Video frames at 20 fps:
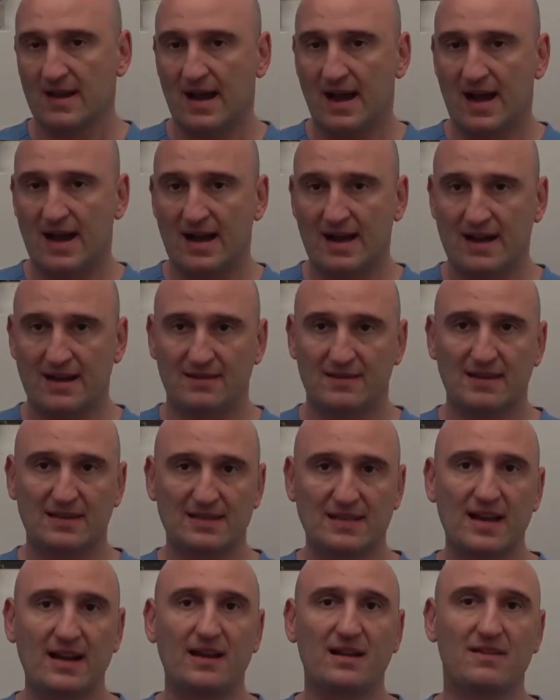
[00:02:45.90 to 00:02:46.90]
The
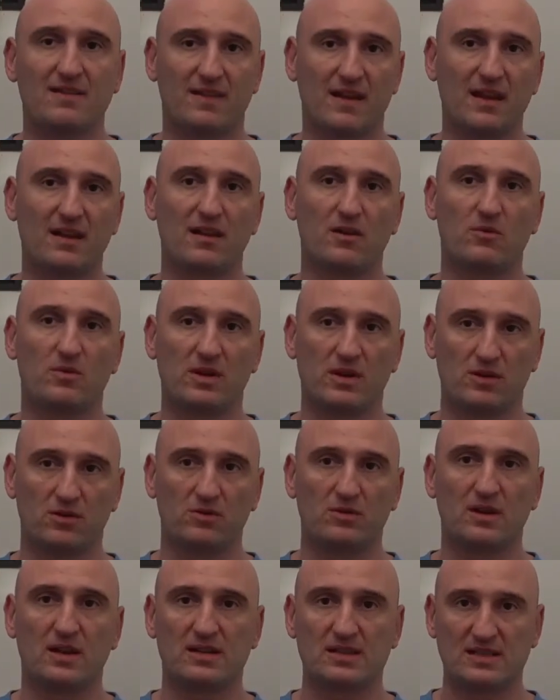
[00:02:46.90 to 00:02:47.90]
second thing that we do
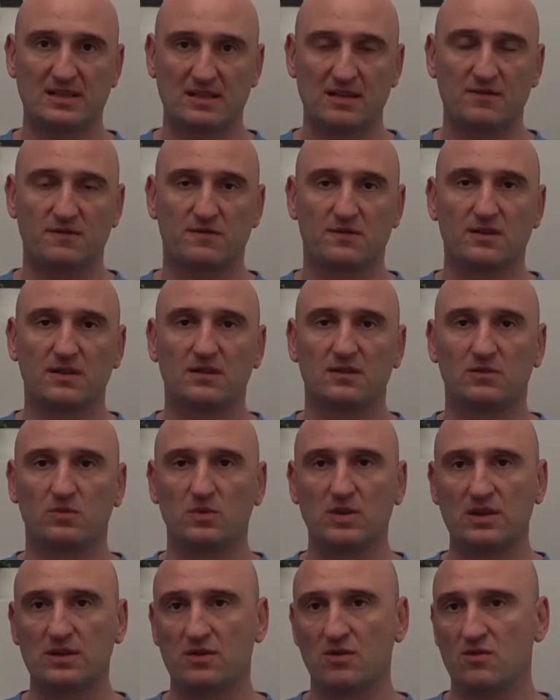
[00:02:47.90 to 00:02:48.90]
that is different,
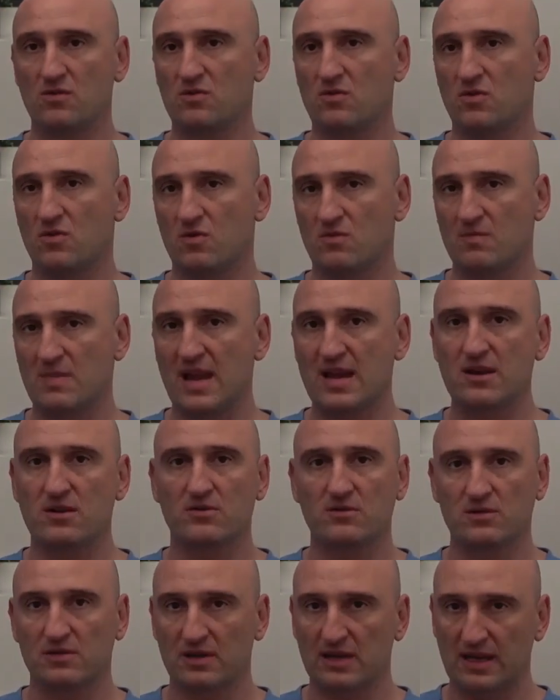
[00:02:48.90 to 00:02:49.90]
we don't go
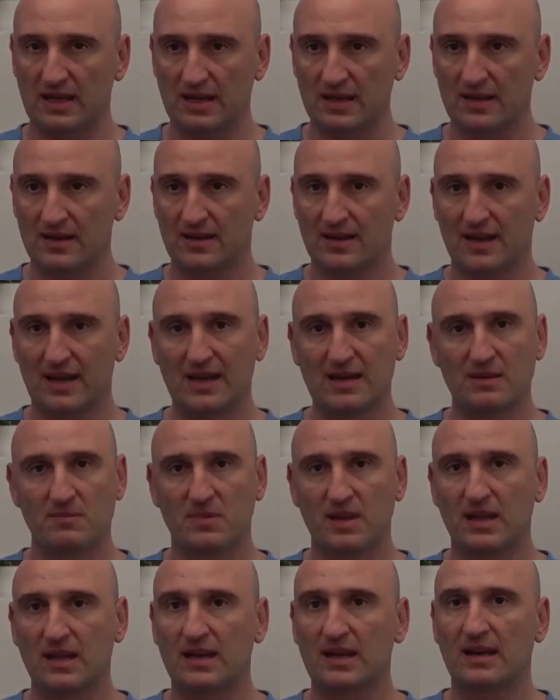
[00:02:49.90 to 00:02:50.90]
manually in the
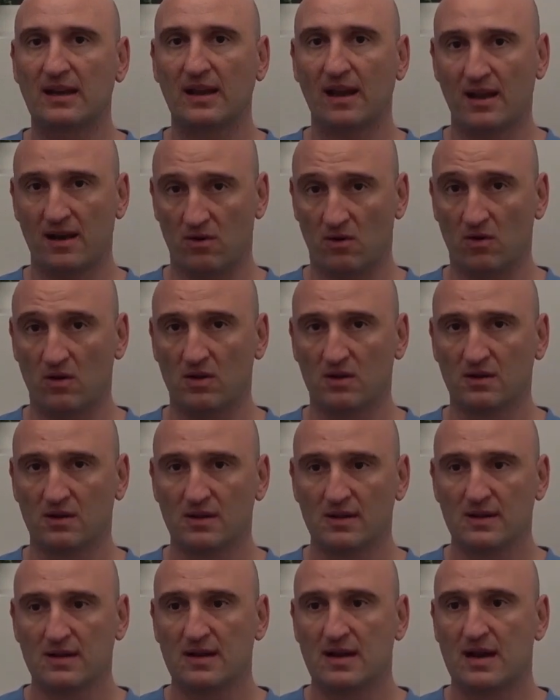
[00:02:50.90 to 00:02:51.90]
beginning at all.
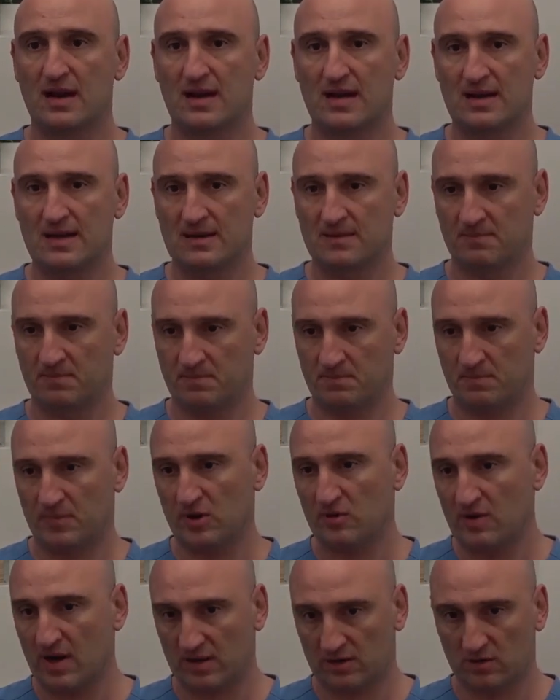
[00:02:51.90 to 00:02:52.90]

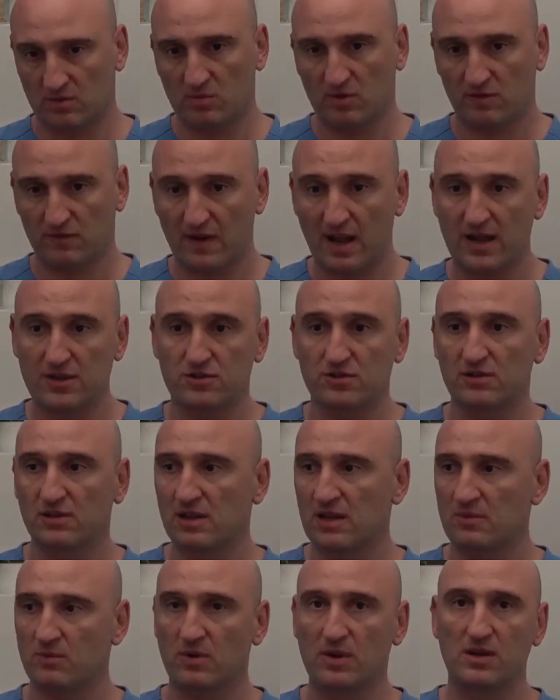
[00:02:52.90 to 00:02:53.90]
Per rectum or
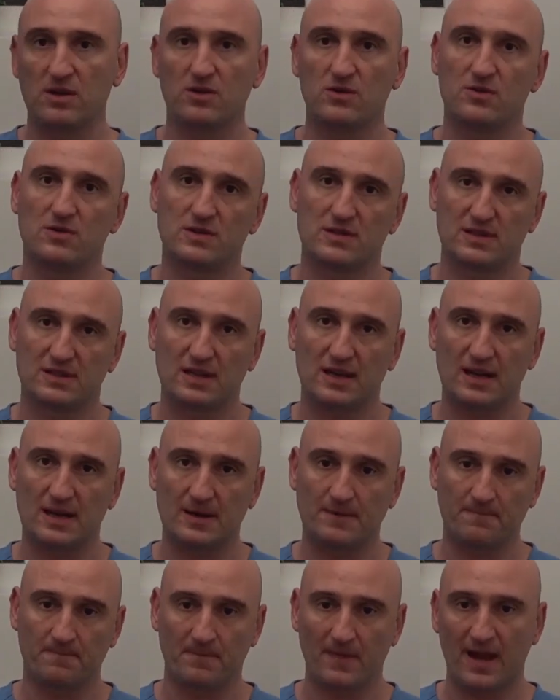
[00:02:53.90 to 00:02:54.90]
vaginally, we use
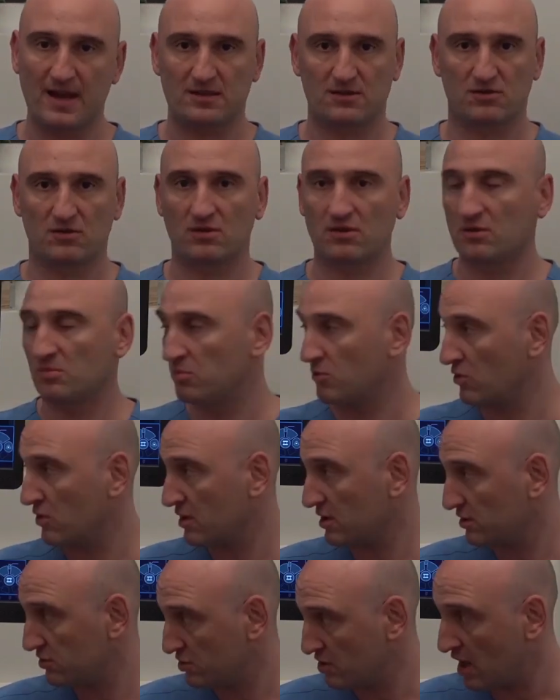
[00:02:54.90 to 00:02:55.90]

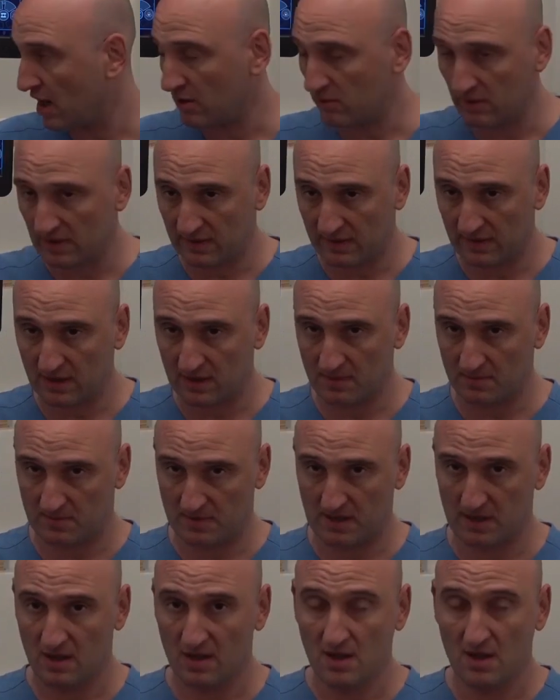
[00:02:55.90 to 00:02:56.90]
extracorporeal shockwave
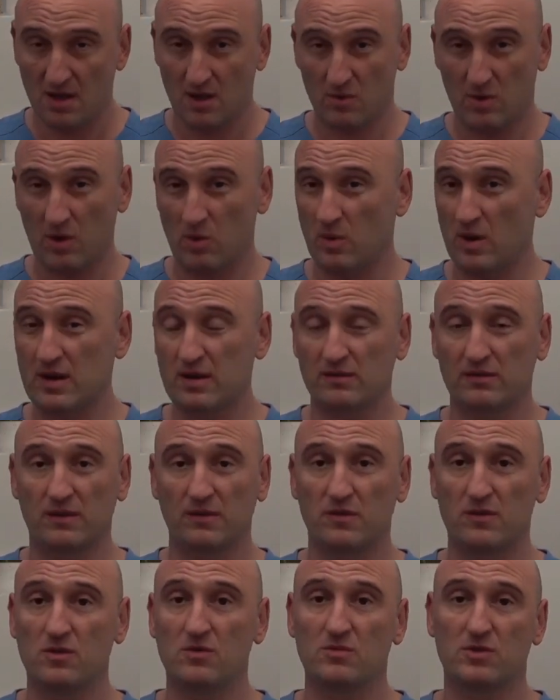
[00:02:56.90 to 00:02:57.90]
therapy. We're one of the
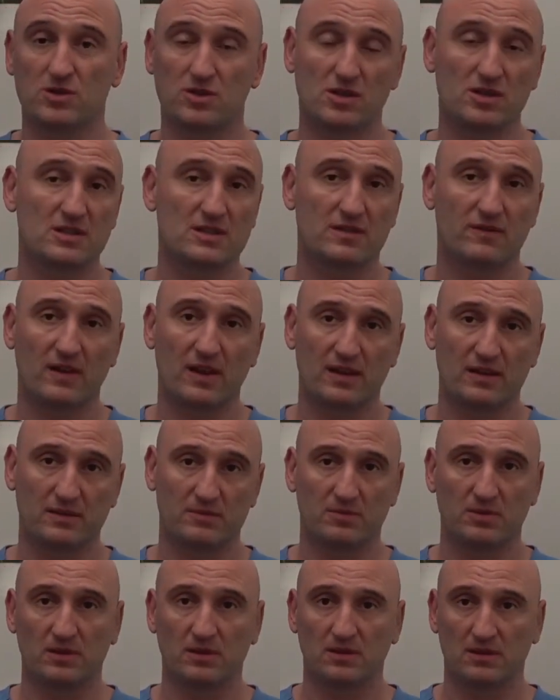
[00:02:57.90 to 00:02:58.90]
few machines
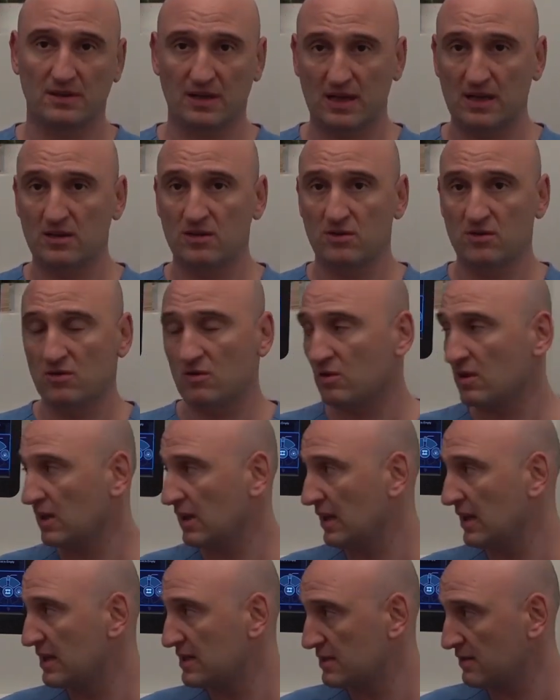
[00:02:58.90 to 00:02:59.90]
available in New York,
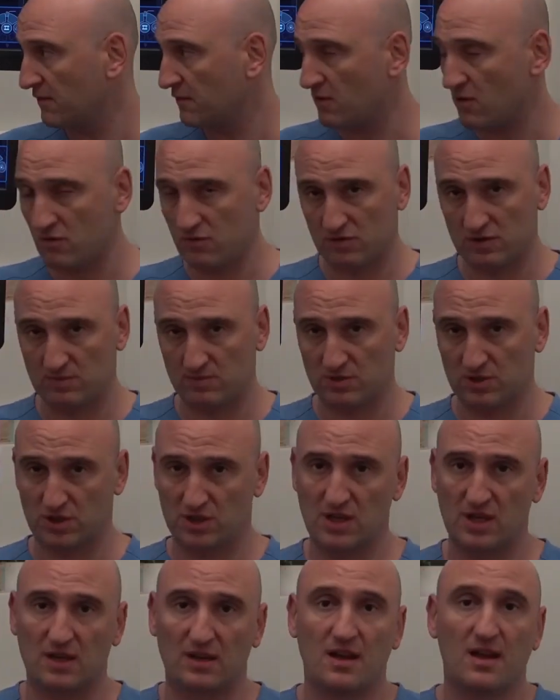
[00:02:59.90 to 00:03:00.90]
and it's a focus
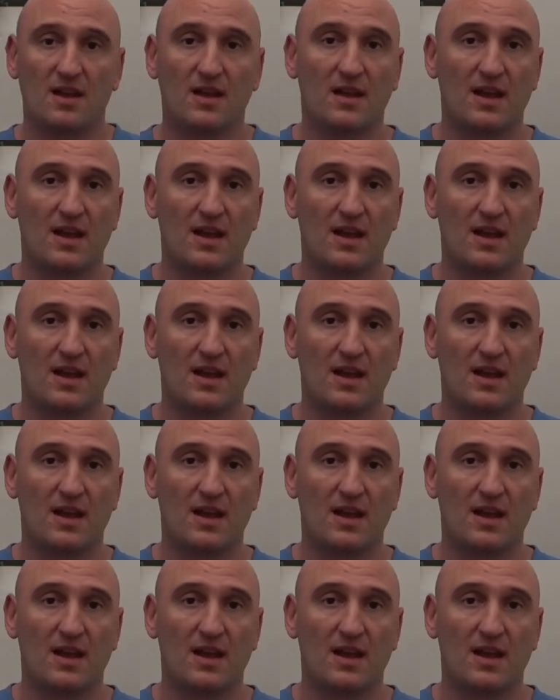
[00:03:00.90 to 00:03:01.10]
machine.